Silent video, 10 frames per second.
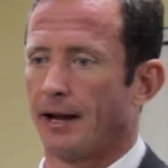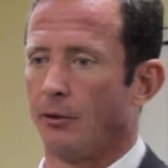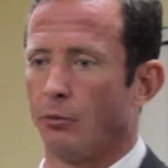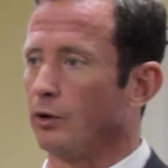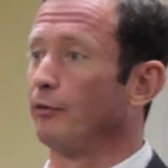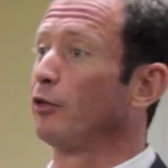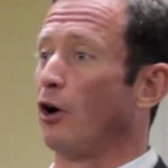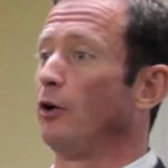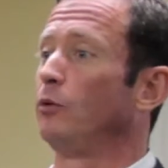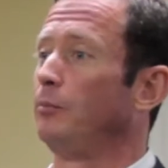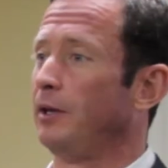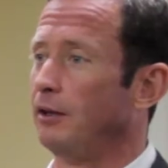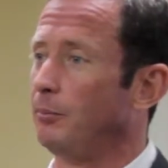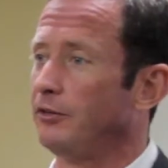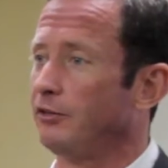I would have thought would be
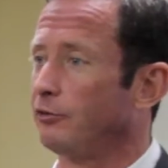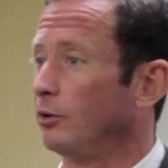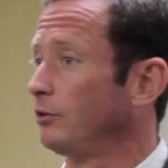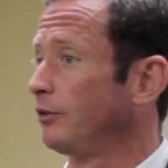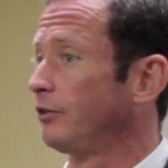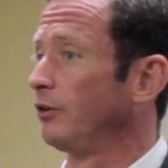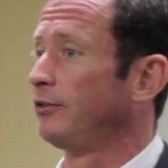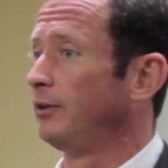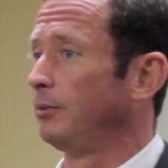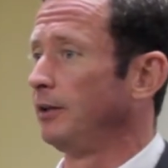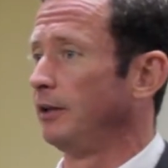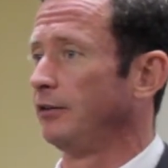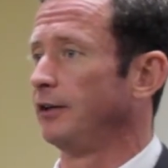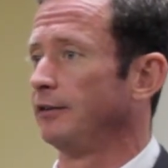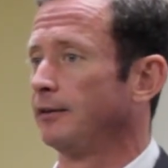in the business world just don't simply
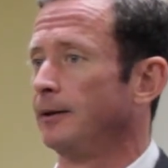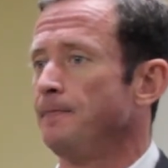exist.